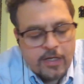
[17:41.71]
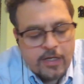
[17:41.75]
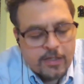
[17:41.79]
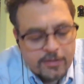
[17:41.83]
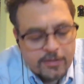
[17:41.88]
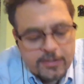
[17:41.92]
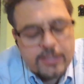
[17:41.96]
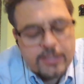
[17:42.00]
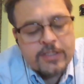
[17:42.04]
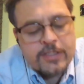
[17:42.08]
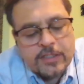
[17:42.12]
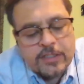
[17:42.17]

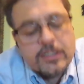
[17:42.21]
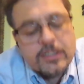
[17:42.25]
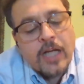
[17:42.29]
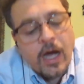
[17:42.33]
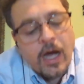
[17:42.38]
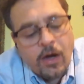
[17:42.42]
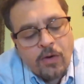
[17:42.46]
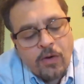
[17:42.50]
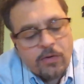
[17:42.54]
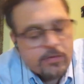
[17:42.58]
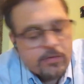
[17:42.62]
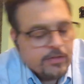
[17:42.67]
This is
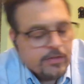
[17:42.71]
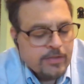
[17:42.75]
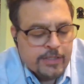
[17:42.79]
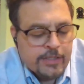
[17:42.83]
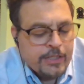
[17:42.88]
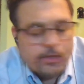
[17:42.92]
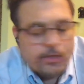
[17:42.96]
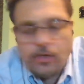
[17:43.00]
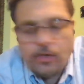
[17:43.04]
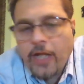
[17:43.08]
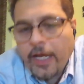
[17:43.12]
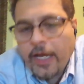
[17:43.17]
how,
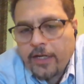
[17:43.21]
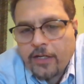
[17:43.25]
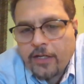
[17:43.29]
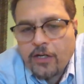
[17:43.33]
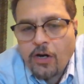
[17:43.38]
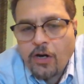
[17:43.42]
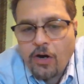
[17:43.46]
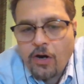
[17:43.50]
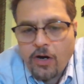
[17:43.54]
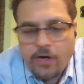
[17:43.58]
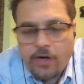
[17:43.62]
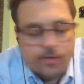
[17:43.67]
like a
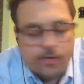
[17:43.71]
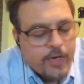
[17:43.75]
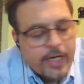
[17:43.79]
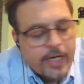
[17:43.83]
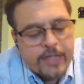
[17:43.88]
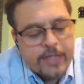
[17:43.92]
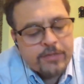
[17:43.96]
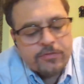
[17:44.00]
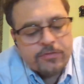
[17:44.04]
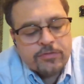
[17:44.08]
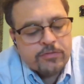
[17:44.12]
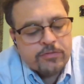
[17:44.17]
car,
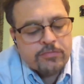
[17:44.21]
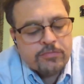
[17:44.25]
right?